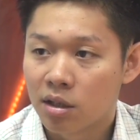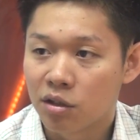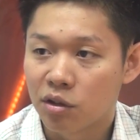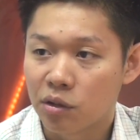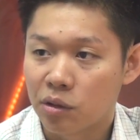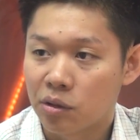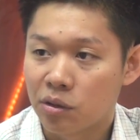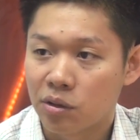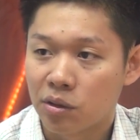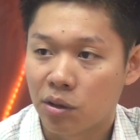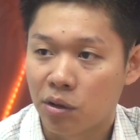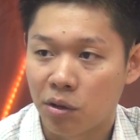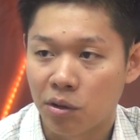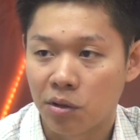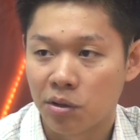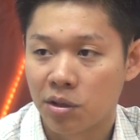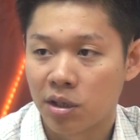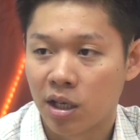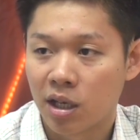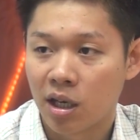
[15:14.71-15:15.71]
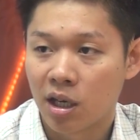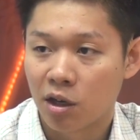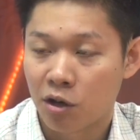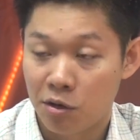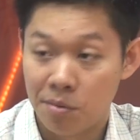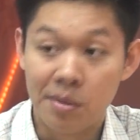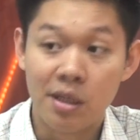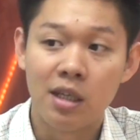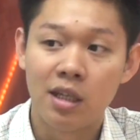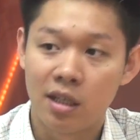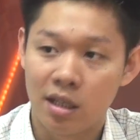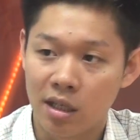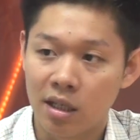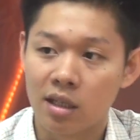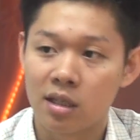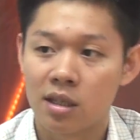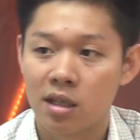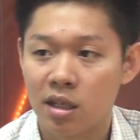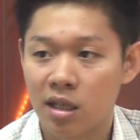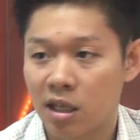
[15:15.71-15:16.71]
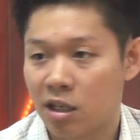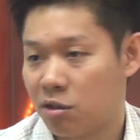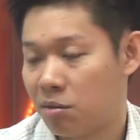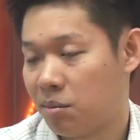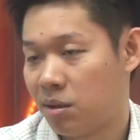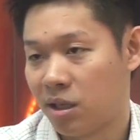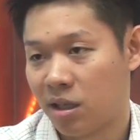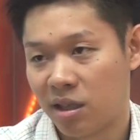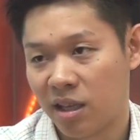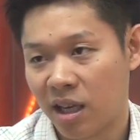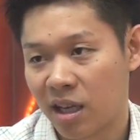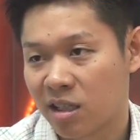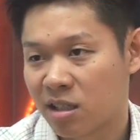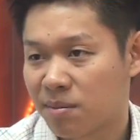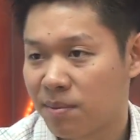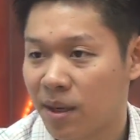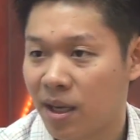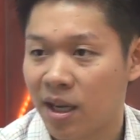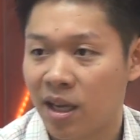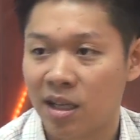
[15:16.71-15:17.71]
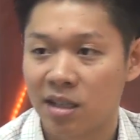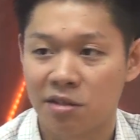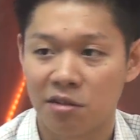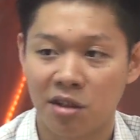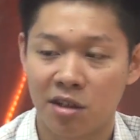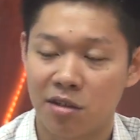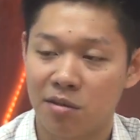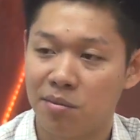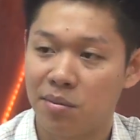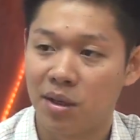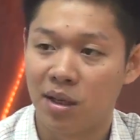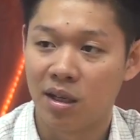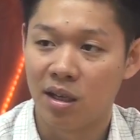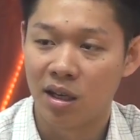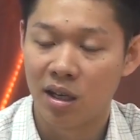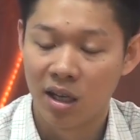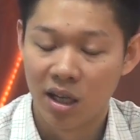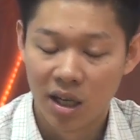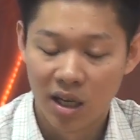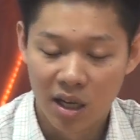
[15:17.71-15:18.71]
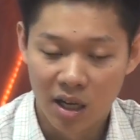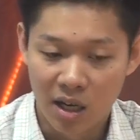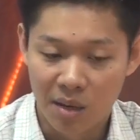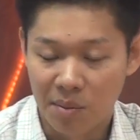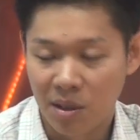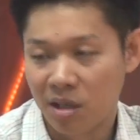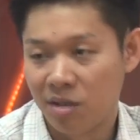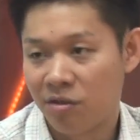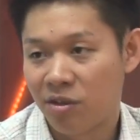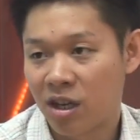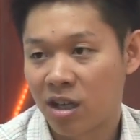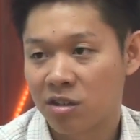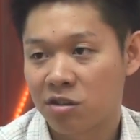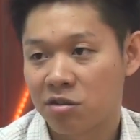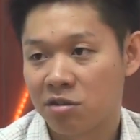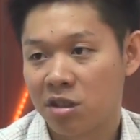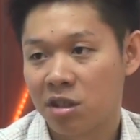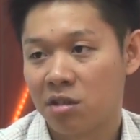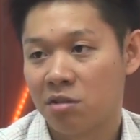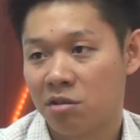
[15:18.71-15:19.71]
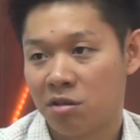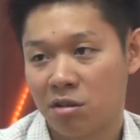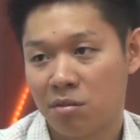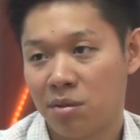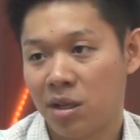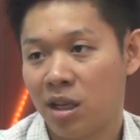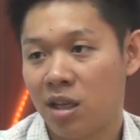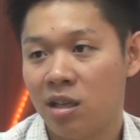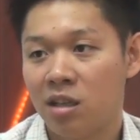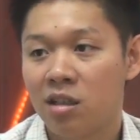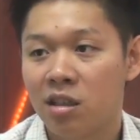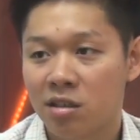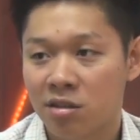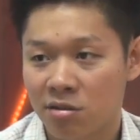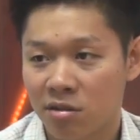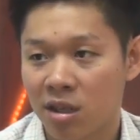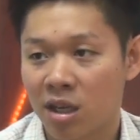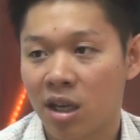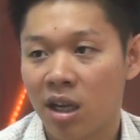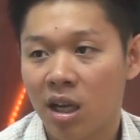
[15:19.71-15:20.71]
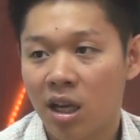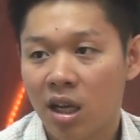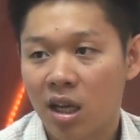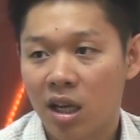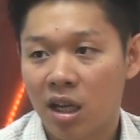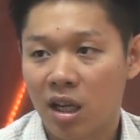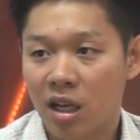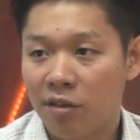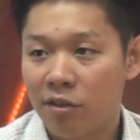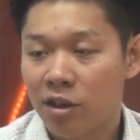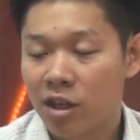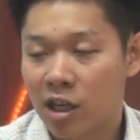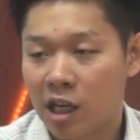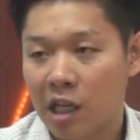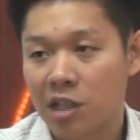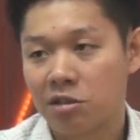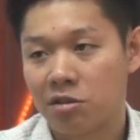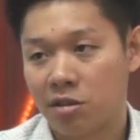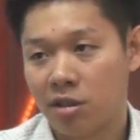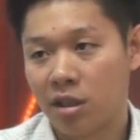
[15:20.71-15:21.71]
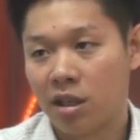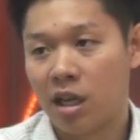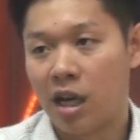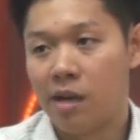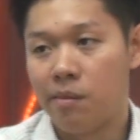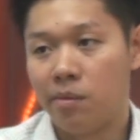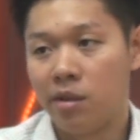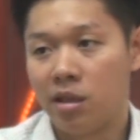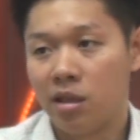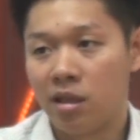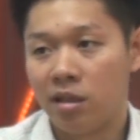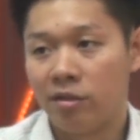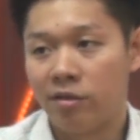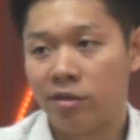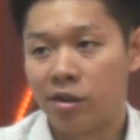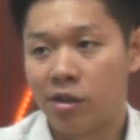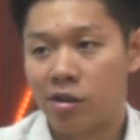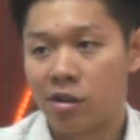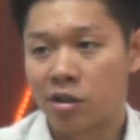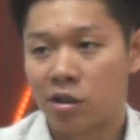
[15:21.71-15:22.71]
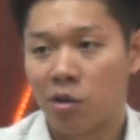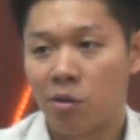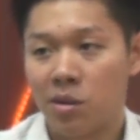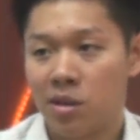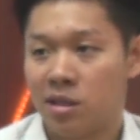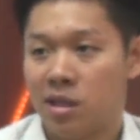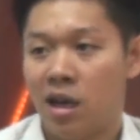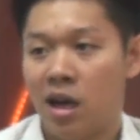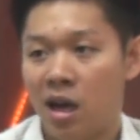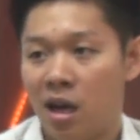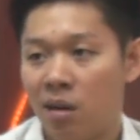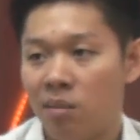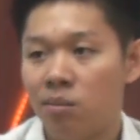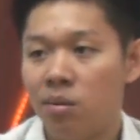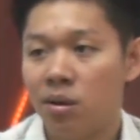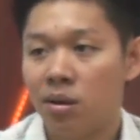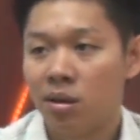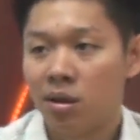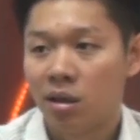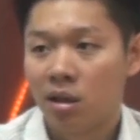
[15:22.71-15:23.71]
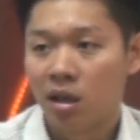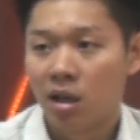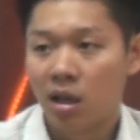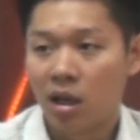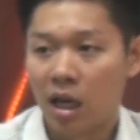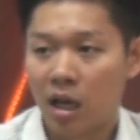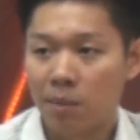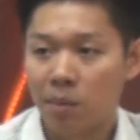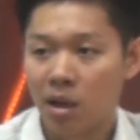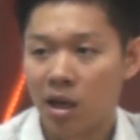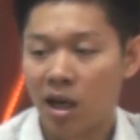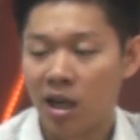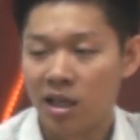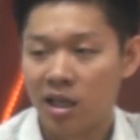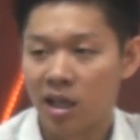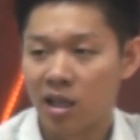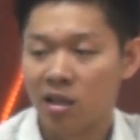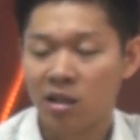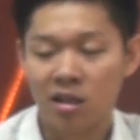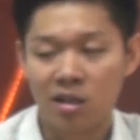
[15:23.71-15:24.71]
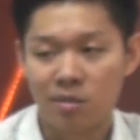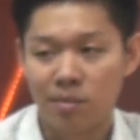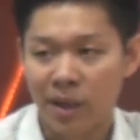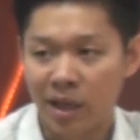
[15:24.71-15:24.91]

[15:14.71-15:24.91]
to all the communities. It could be a tech space, or it could be manufacturing, or it could be any industry. In every country, I believe there is always a hub. Hub guy that is